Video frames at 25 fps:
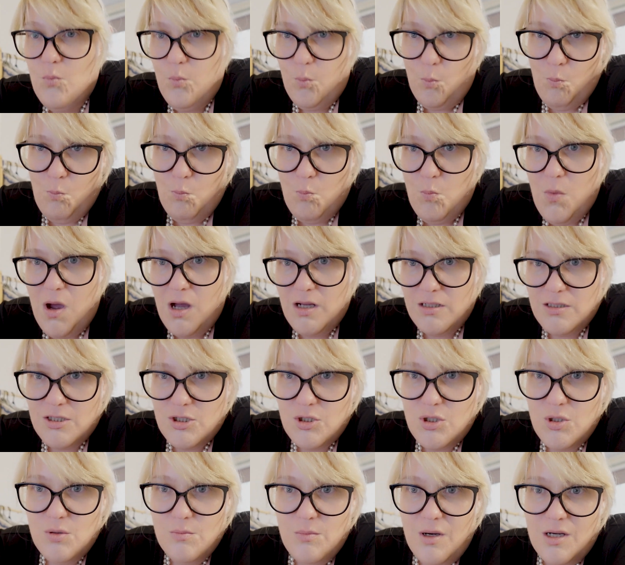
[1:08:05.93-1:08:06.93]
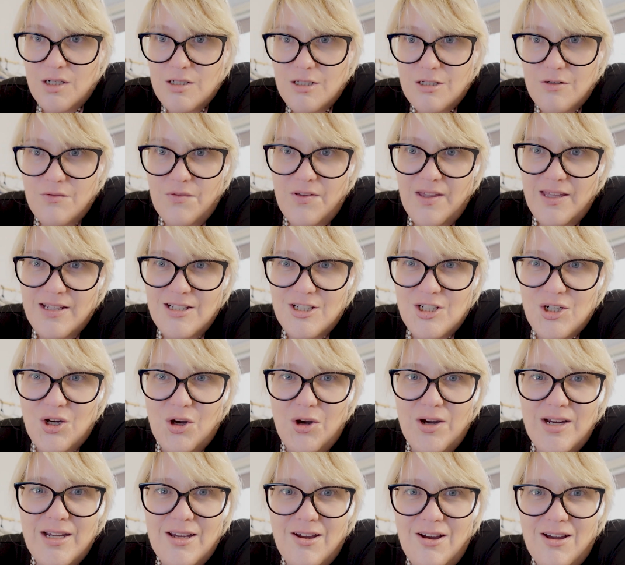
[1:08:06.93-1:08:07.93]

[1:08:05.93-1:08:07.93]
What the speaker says: much too much of it during